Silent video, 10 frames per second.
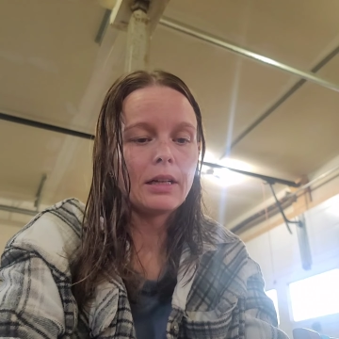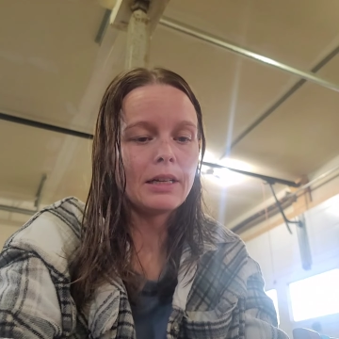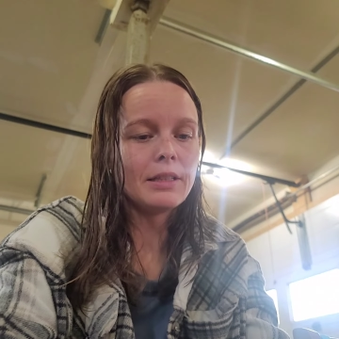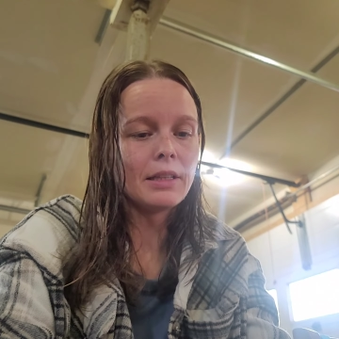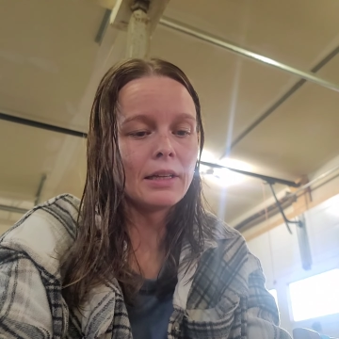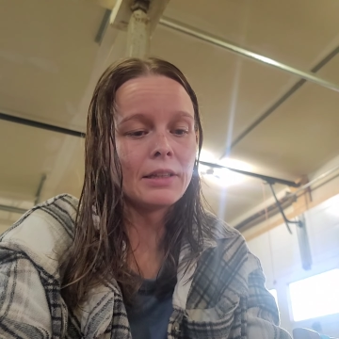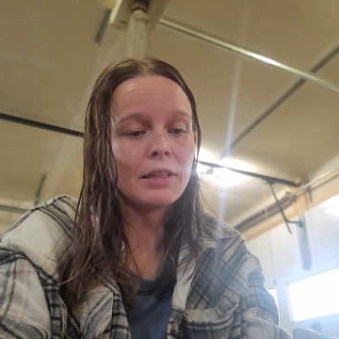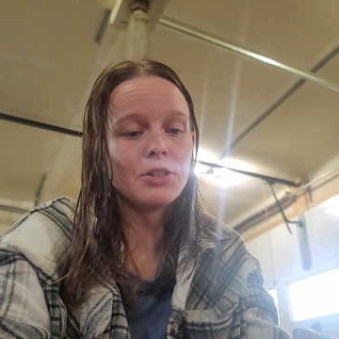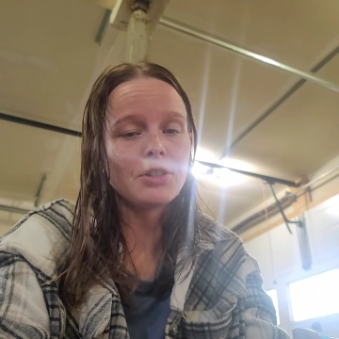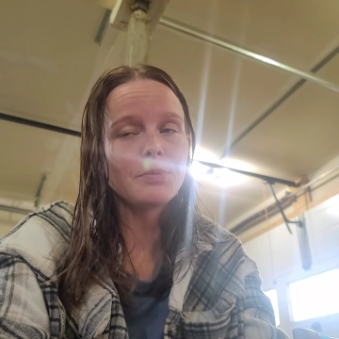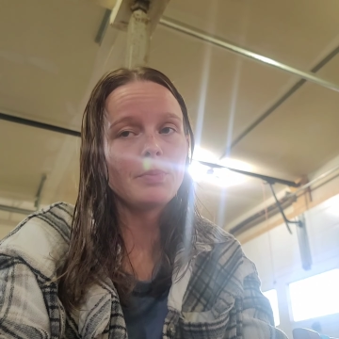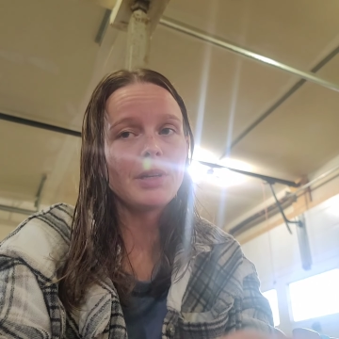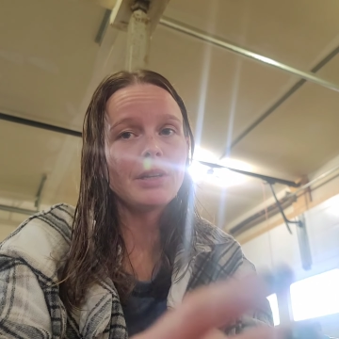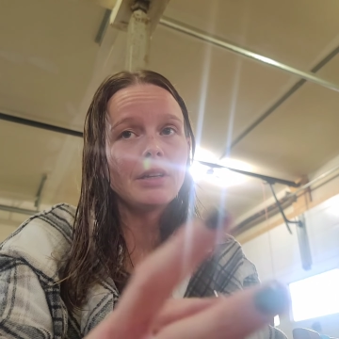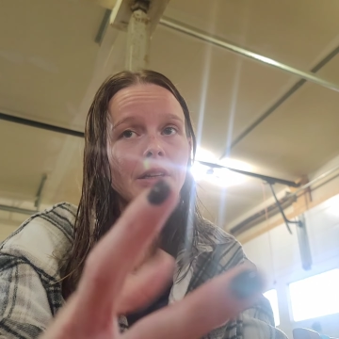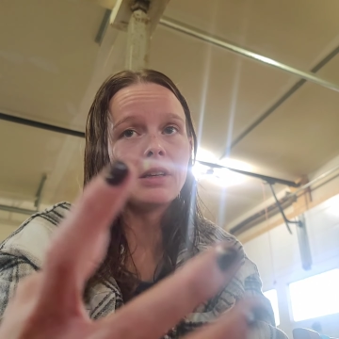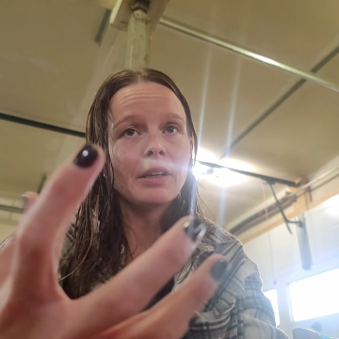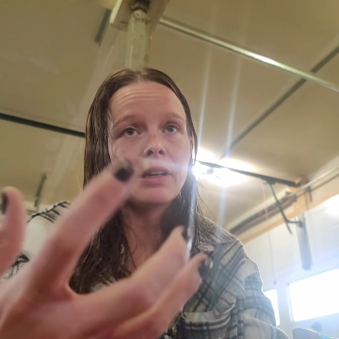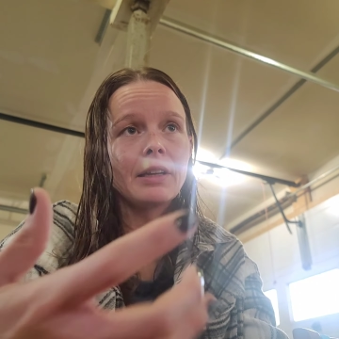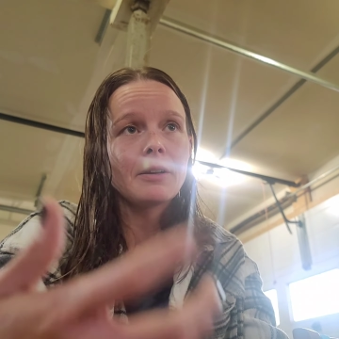And, and then just be in
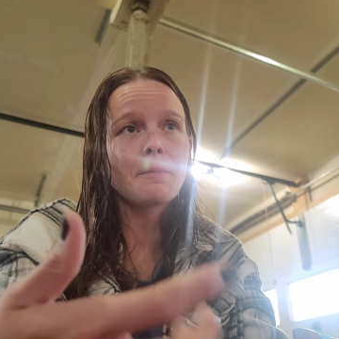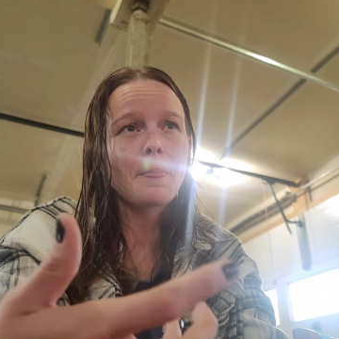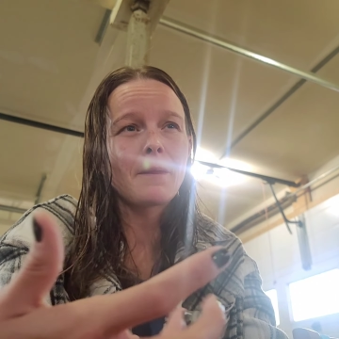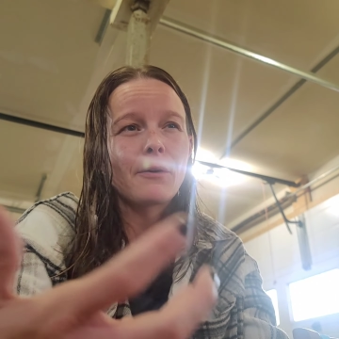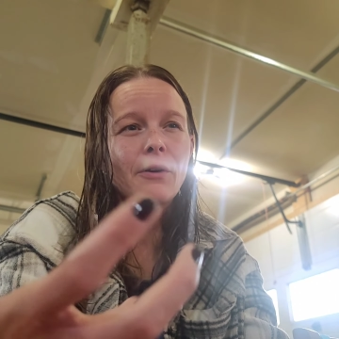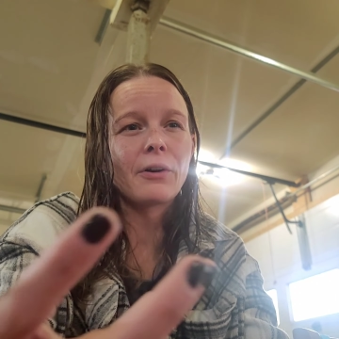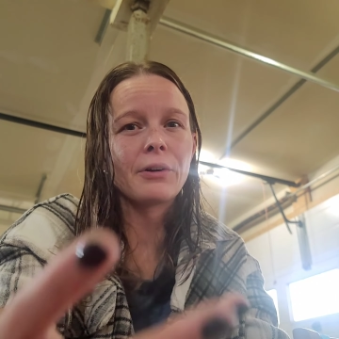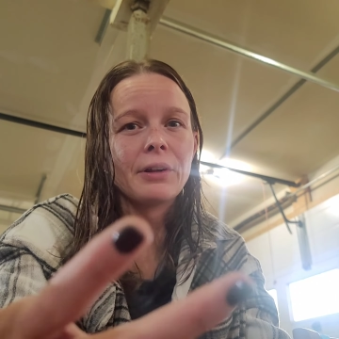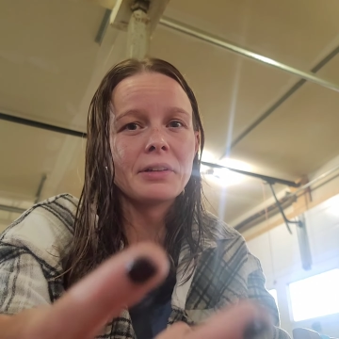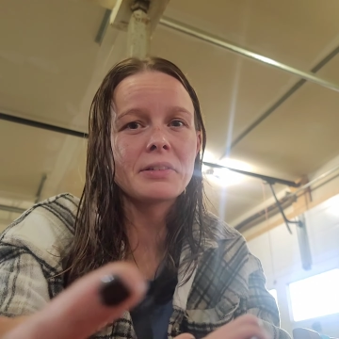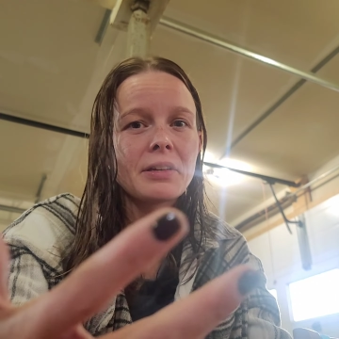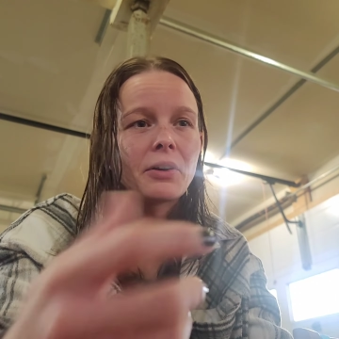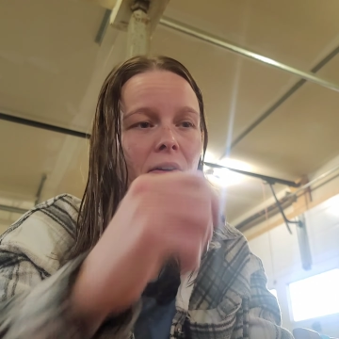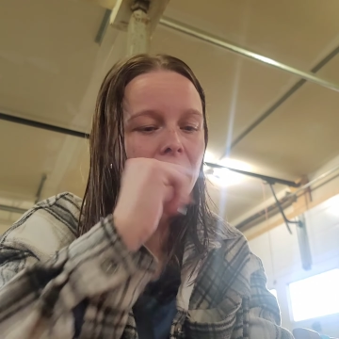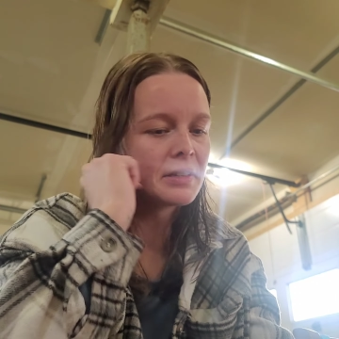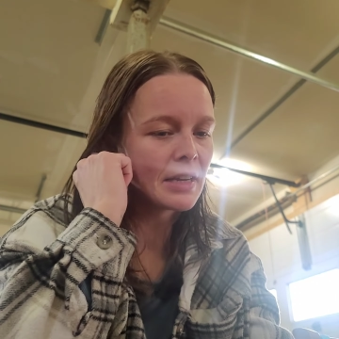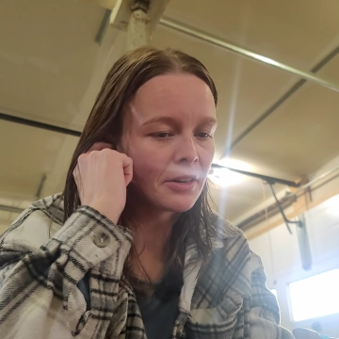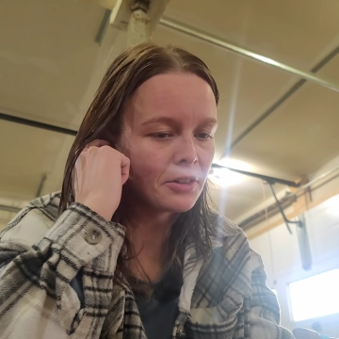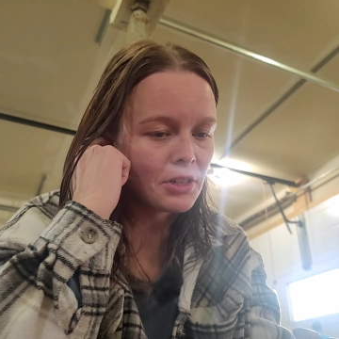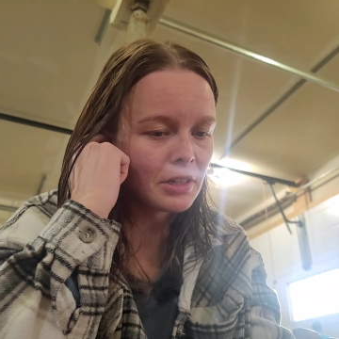like to harness harness
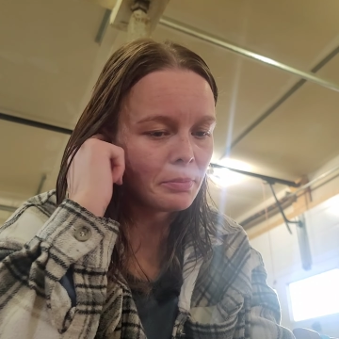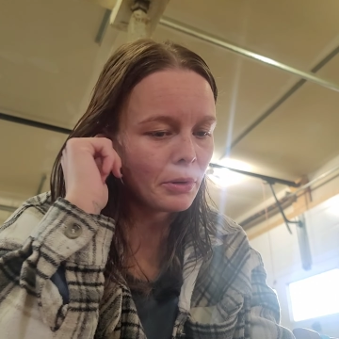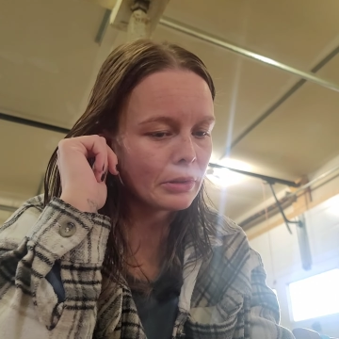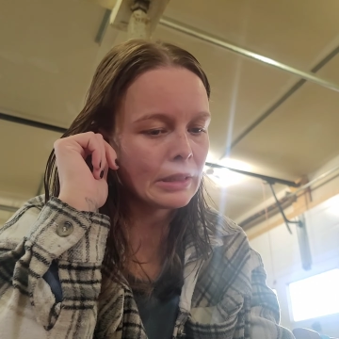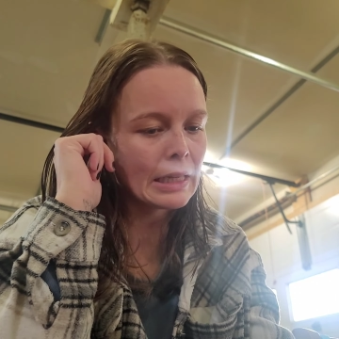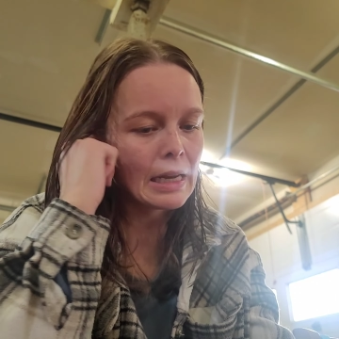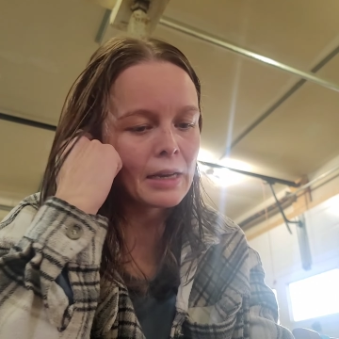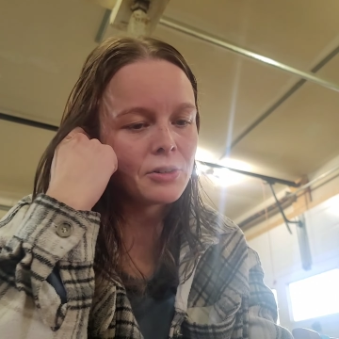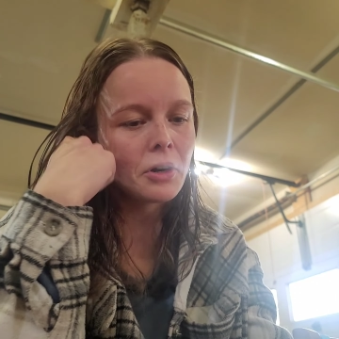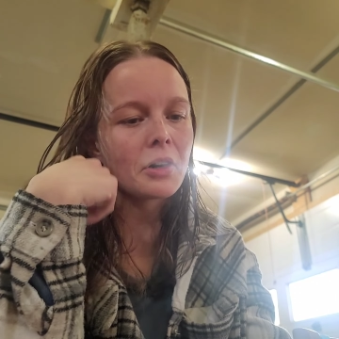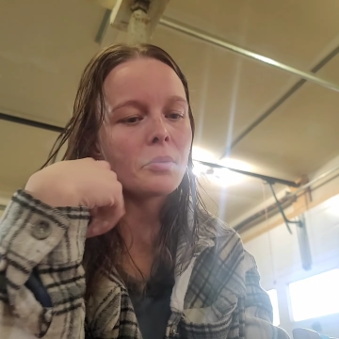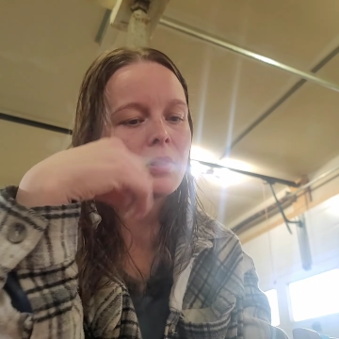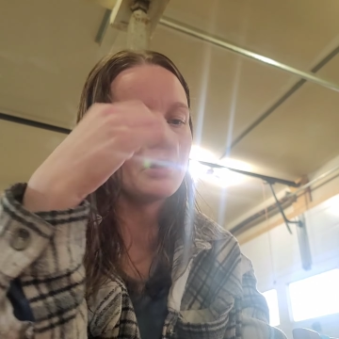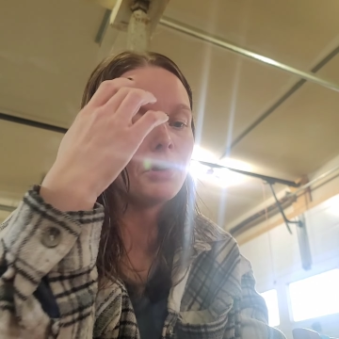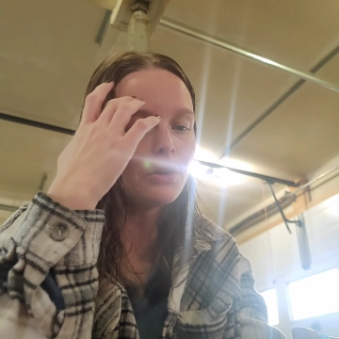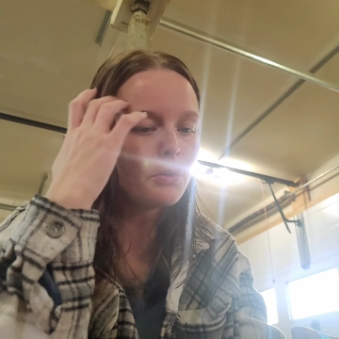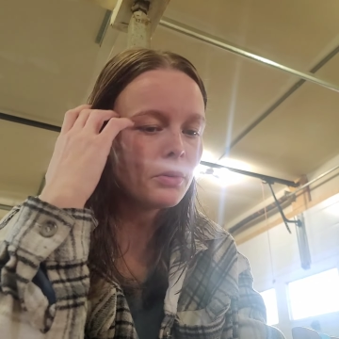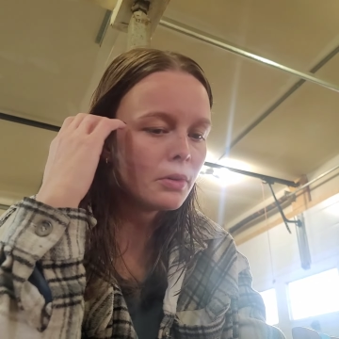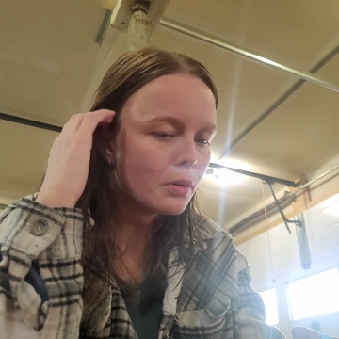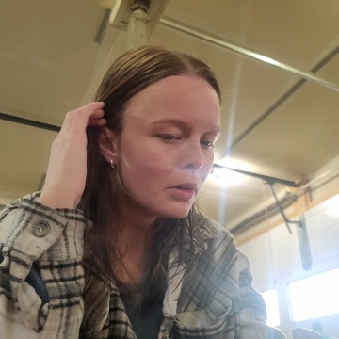energy both light and dark within you
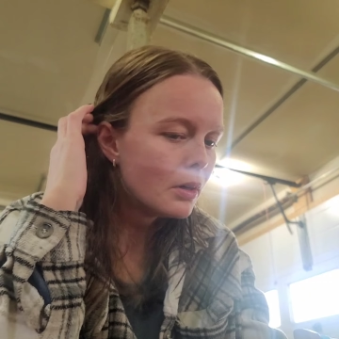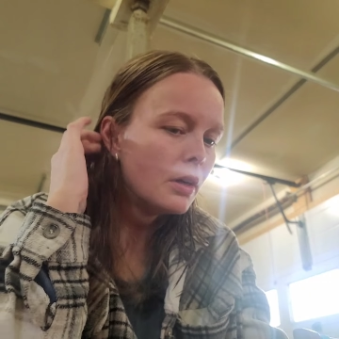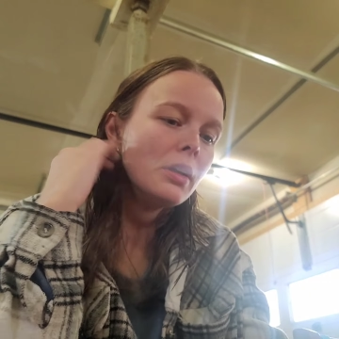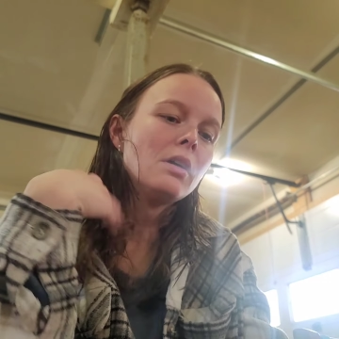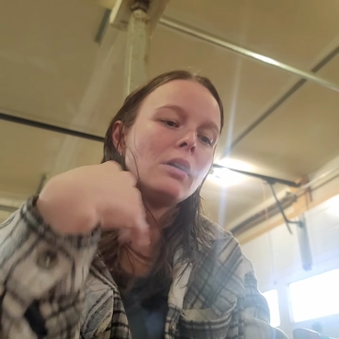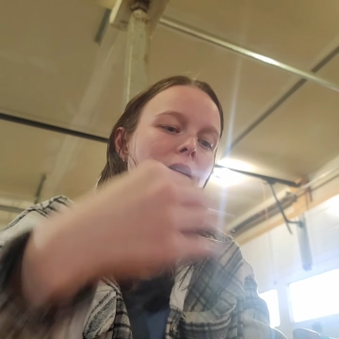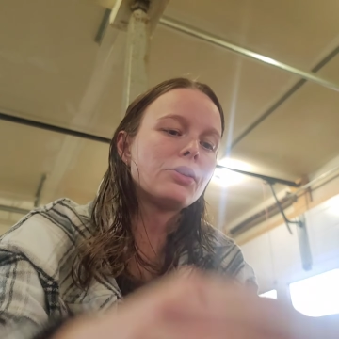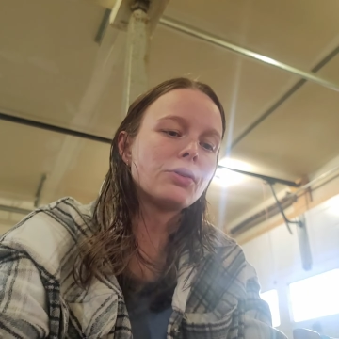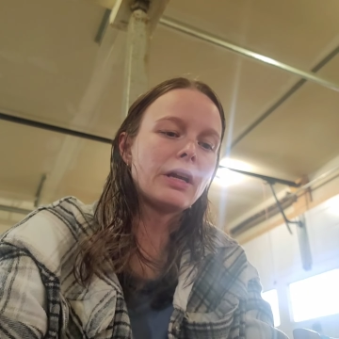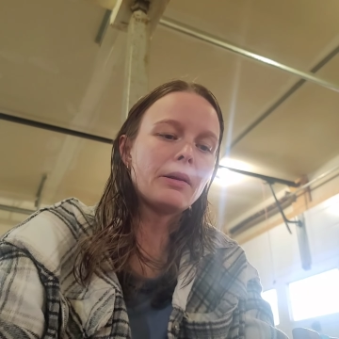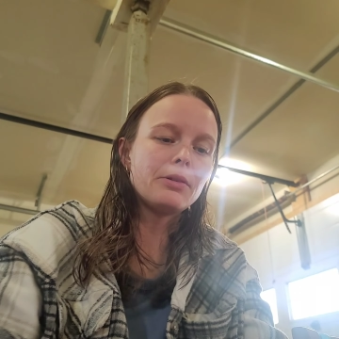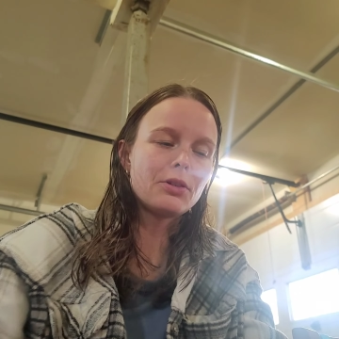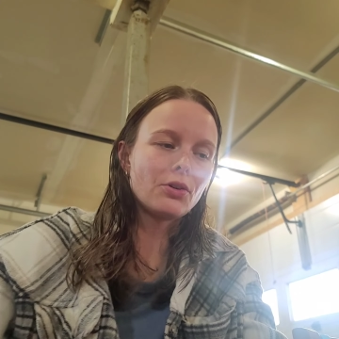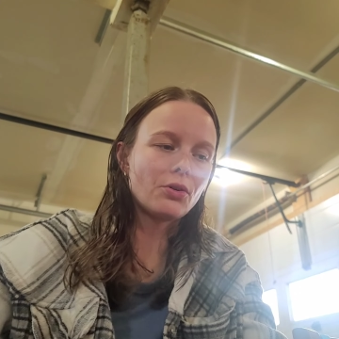to get to